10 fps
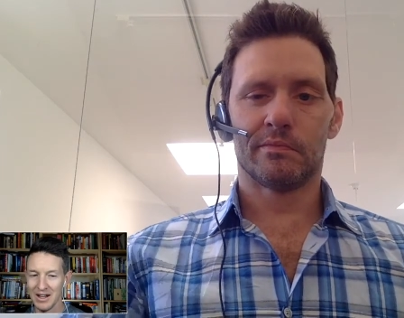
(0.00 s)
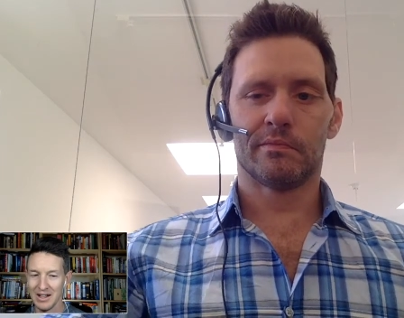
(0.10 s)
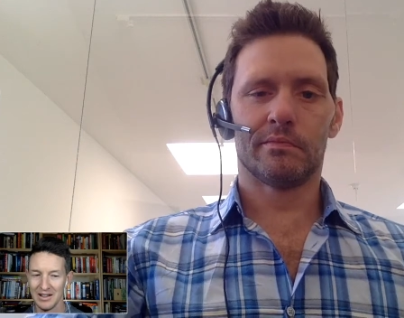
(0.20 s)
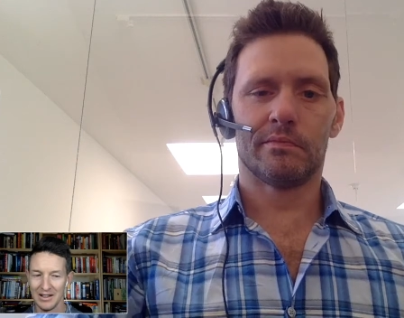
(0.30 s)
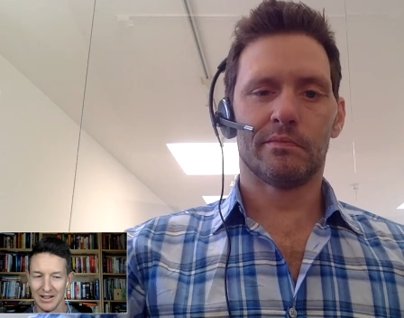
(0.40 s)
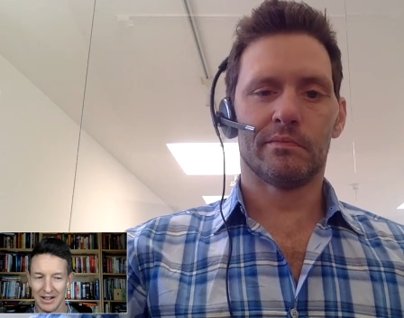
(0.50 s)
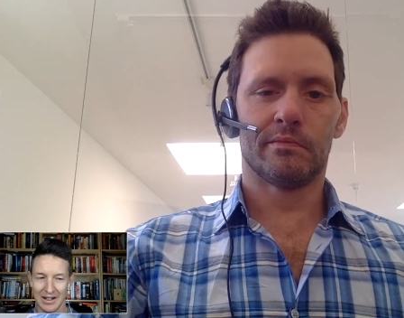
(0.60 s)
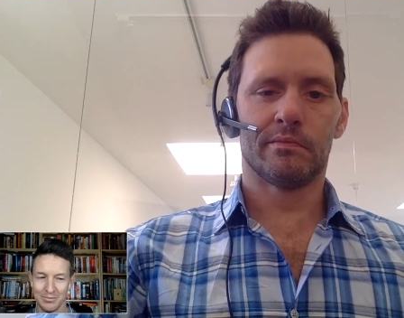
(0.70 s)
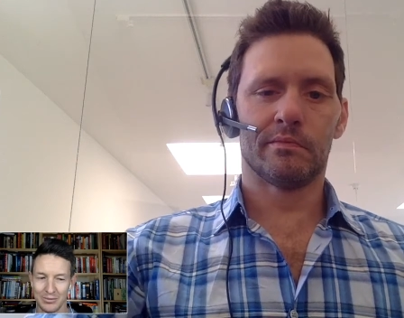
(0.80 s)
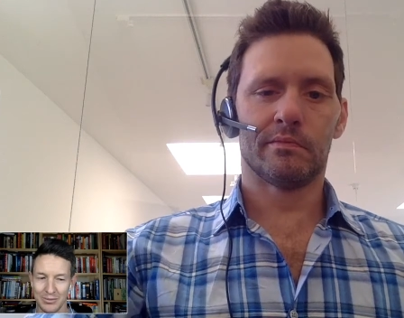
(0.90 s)
Speaker 1: in.
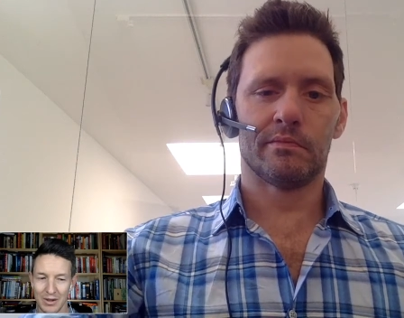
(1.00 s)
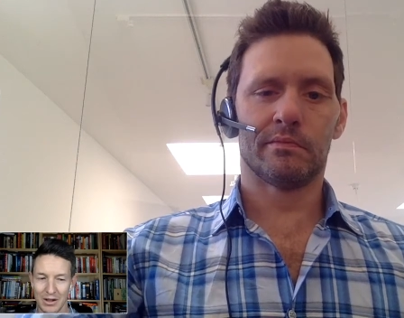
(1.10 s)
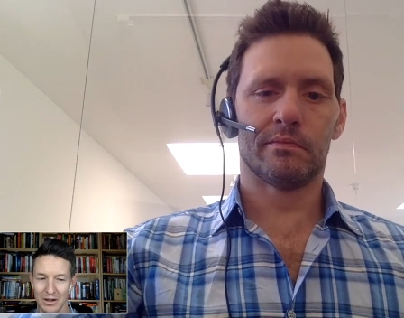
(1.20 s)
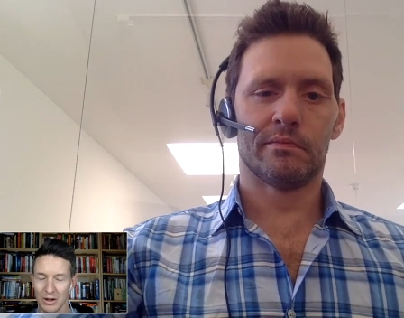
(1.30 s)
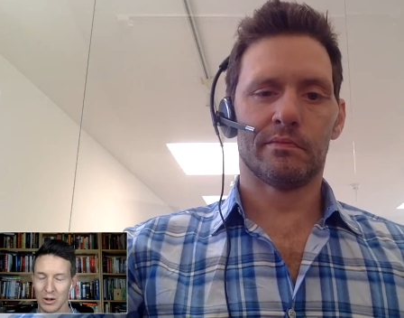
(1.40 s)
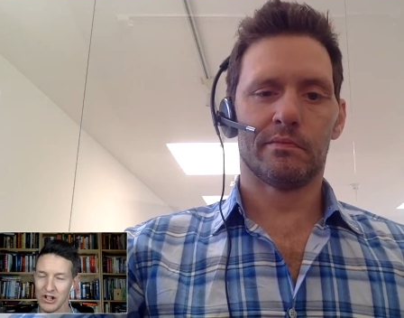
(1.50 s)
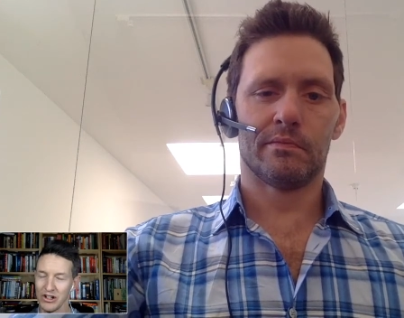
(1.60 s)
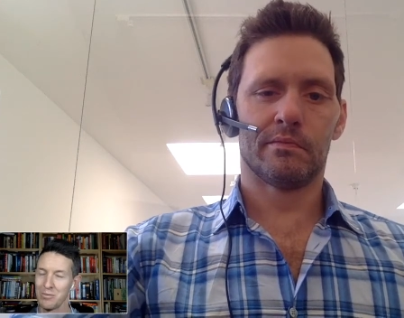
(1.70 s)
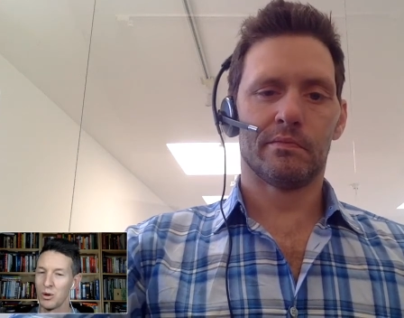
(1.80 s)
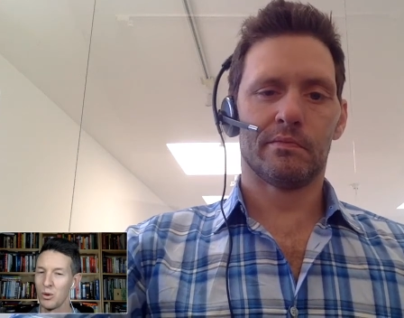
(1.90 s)
Question
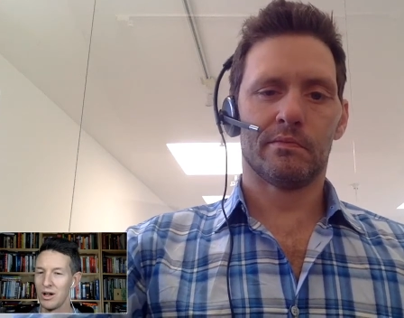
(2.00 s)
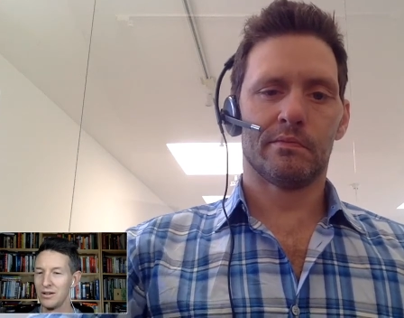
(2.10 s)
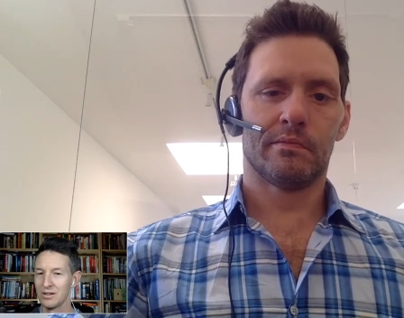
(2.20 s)
number one,